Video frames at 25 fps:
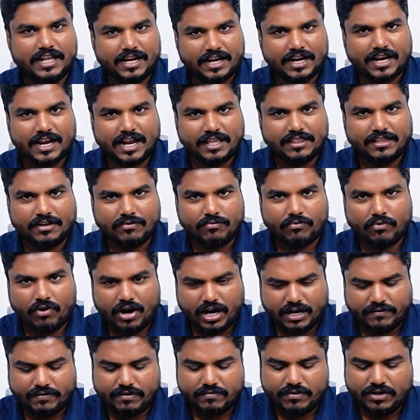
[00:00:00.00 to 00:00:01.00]
Rather
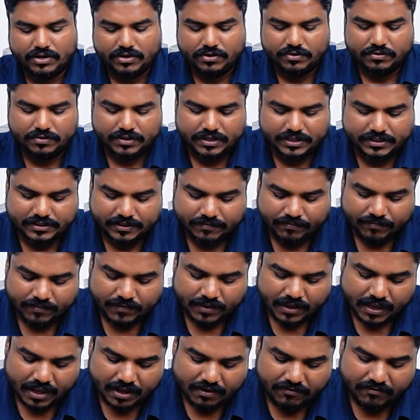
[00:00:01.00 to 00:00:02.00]
what we will do
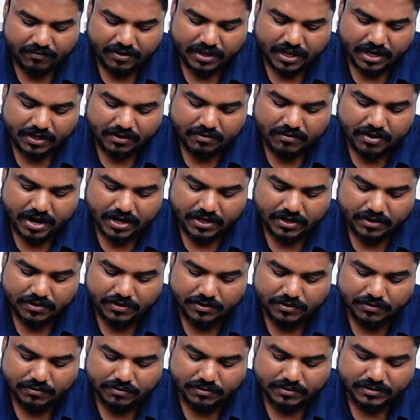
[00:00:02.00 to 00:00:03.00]
is, we are going to
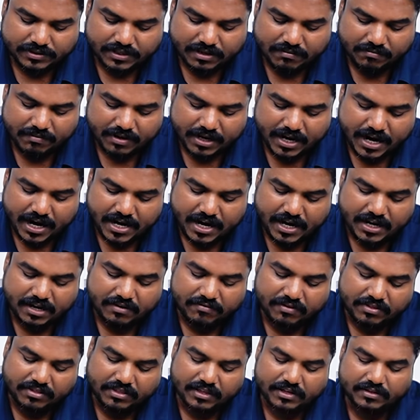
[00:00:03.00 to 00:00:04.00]
do some edit
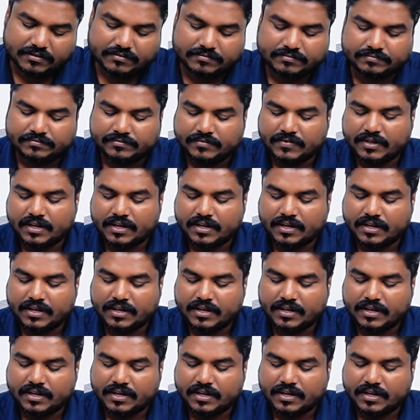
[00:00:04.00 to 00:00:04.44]
within.